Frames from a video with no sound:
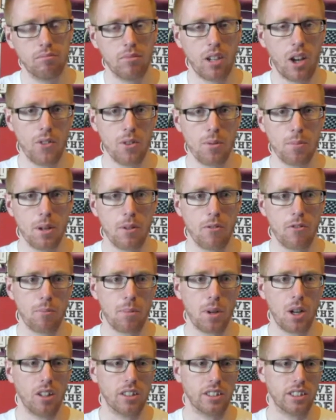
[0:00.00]
having a bit of a
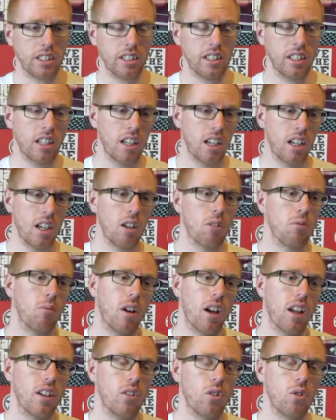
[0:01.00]
party,
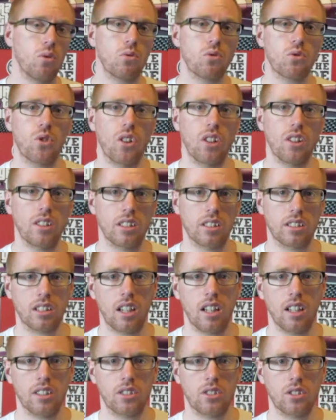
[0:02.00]
when Ultron
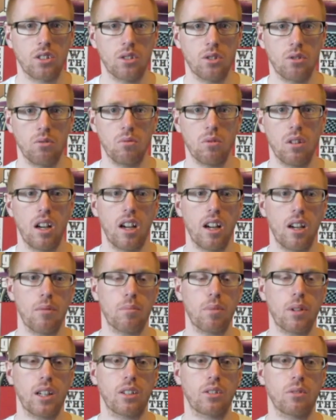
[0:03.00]
decides to uh,
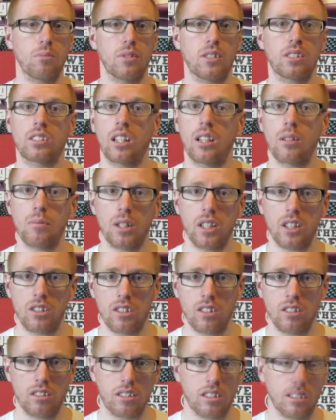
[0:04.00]
break up the
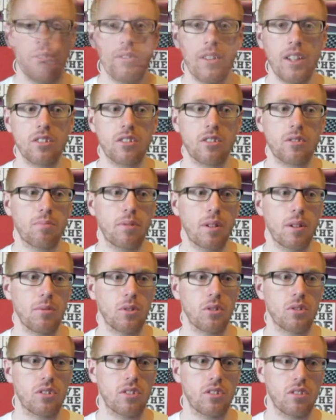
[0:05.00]
celebrations. The Avengers pretty
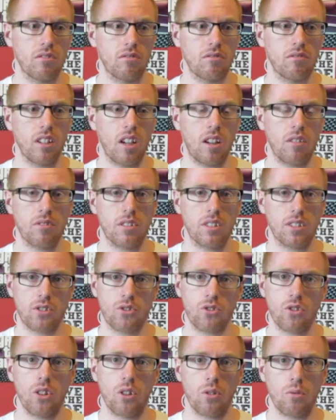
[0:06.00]
much, you know,
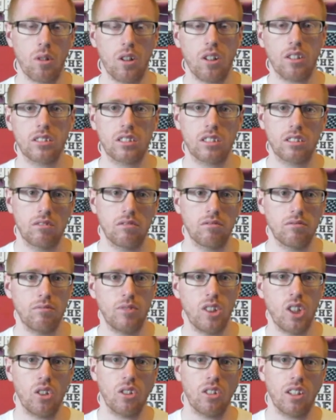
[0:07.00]
destroy what
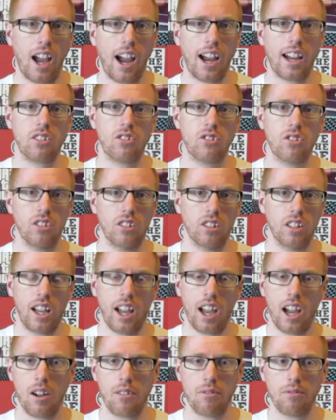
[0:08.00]
little action they
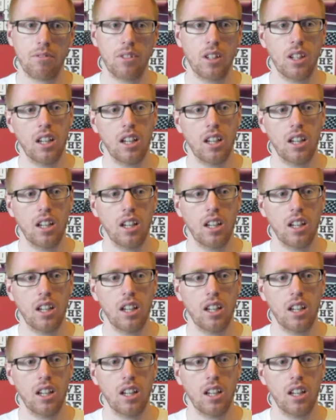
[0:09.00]
have